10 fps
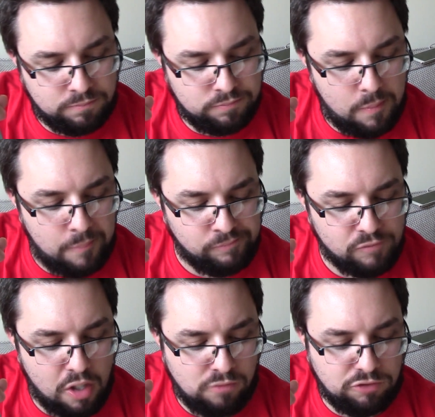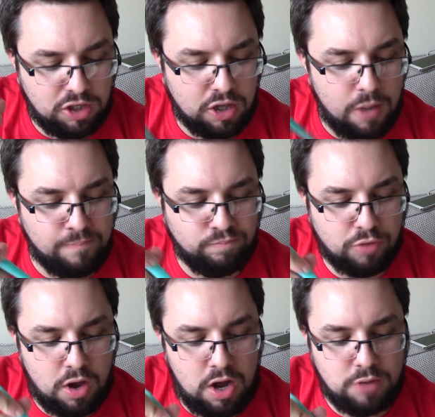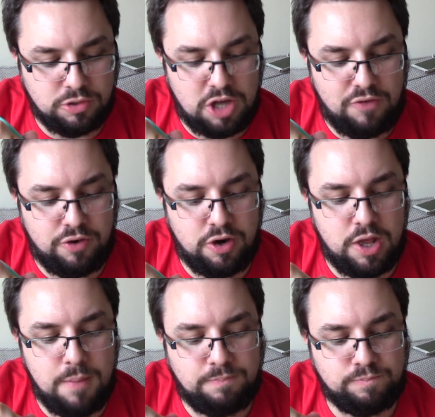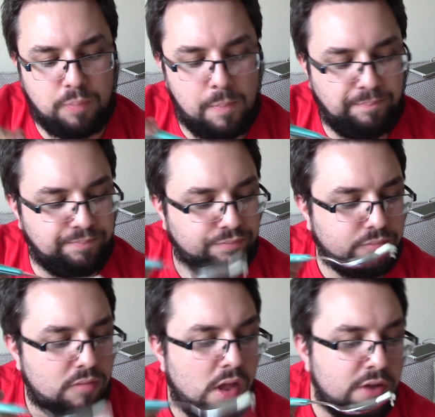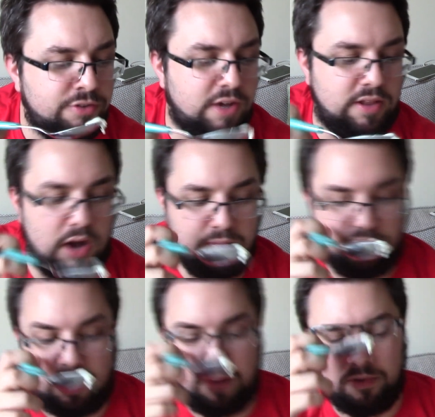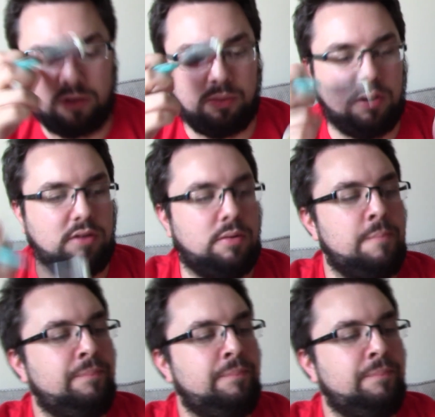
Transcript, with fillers: Hmm, really good. I would definitely say that I'm really impressed with these.